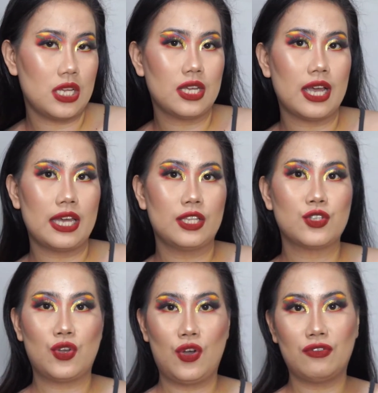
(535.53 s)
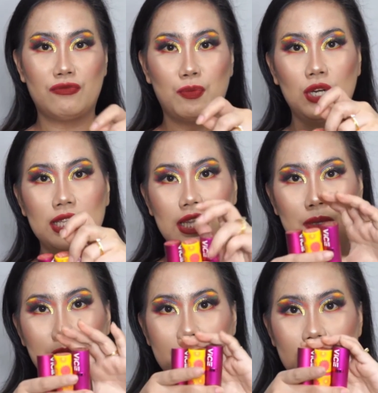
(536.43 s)
kinds of Bullet
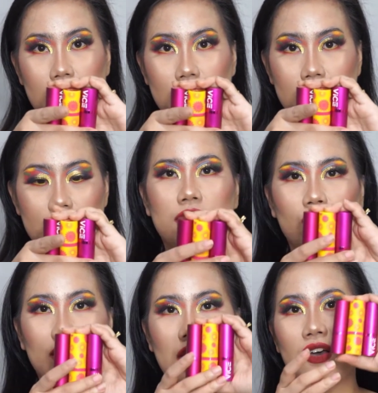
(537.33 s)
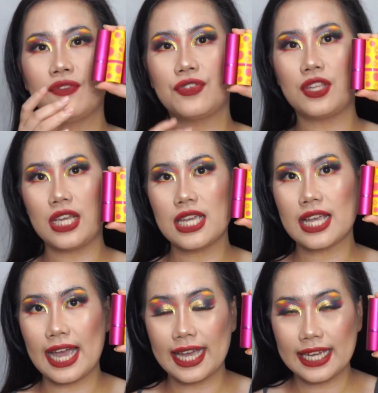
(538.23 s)
Lipsticks. So, they have 3
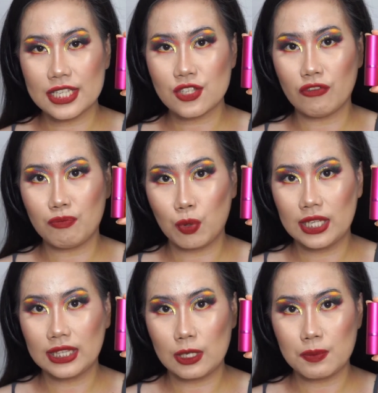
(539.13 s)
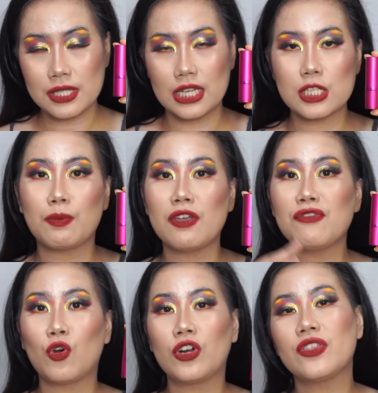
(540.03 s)
kinds of Bullet Lipsticks
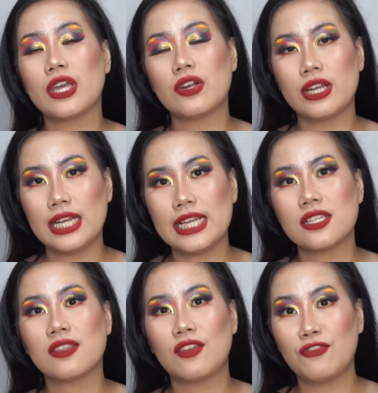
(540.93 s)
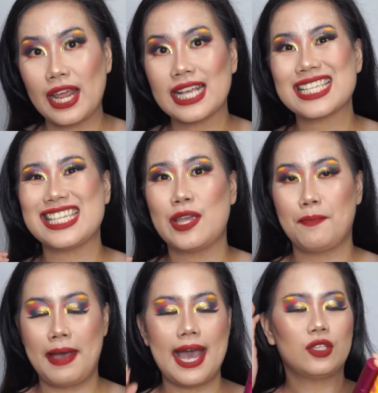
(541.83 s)
before they released the Flexi
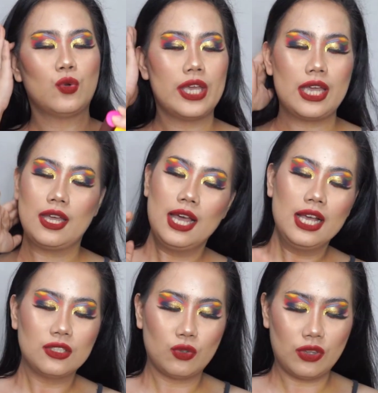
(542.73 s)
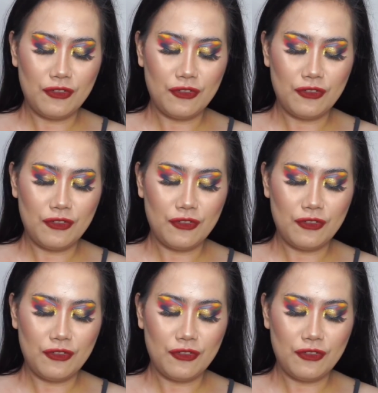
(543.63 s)
Matte. Okay, so the